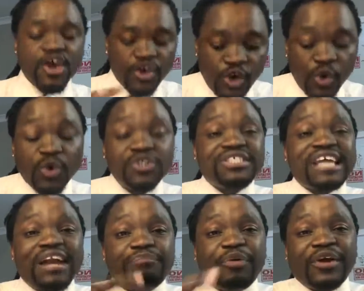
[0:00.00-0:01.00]
You will
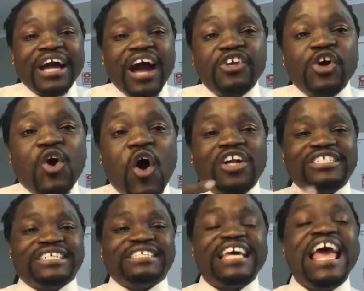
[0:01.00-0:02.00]
start putting out your
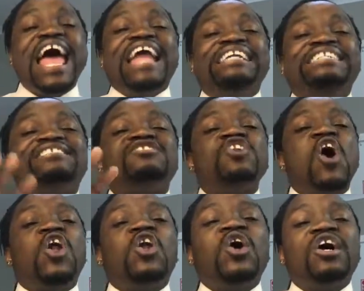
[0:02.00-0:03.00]
content, and it's no
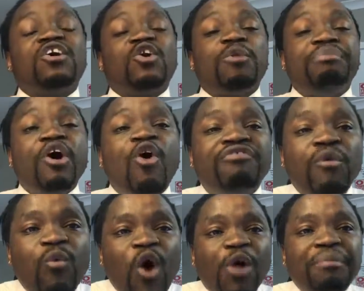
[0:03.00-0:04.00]
longer going to be
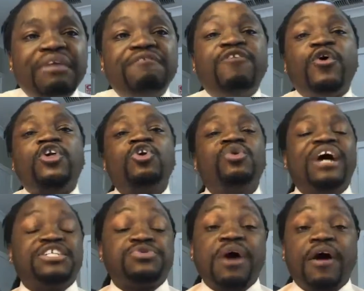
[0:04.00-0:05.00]
overwhelming for you
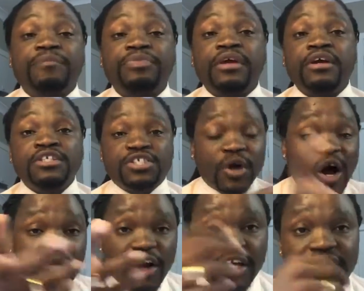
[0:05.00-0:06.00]
as well. So
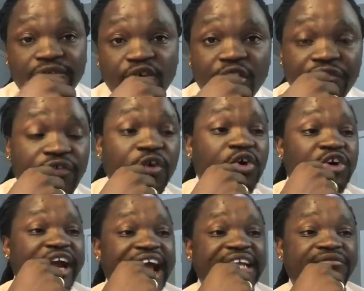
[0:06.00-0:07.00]
I'm gonna give you a few
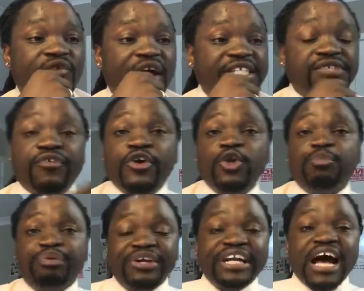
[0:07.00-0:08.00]
creative ways for you to
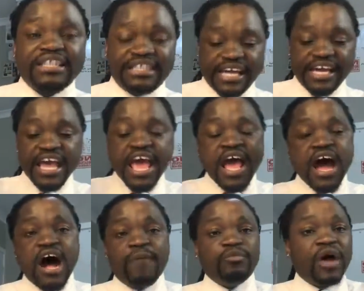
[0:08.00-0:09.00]
put it out there.
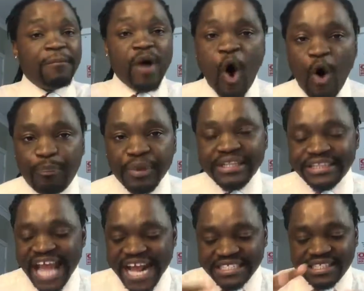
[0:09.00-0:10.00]
Um, I'm hoping
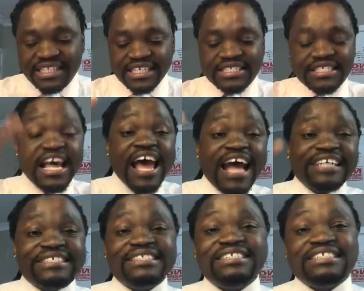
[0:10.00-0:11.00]
that this
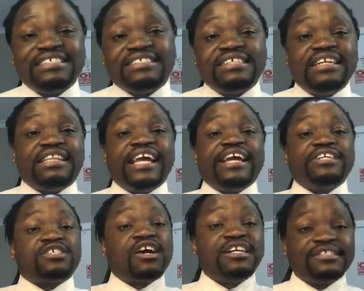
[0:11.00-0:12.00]
ACDC thing
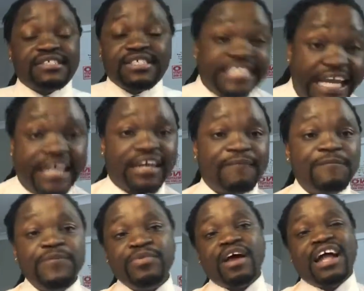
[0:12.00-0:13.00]
is gonna stick
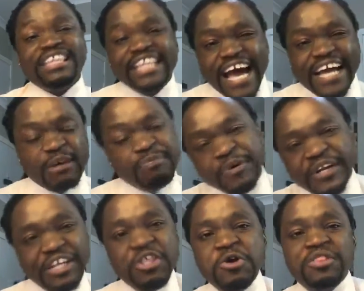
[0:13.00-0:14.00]
I like
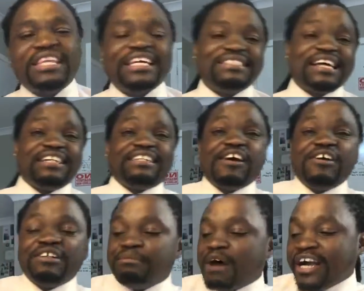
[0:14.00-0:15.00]
putting new things out there
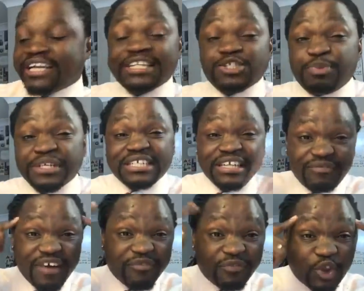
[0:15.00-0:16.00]
on the market, especially if
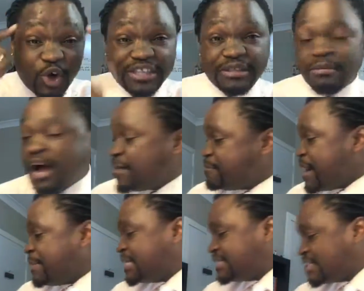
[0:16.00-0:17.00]
I've thought them out
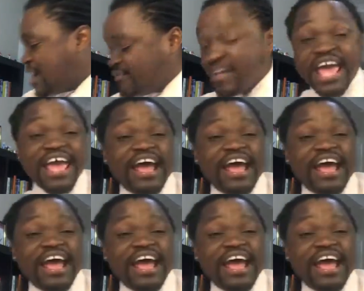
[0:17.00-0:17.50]
by myself.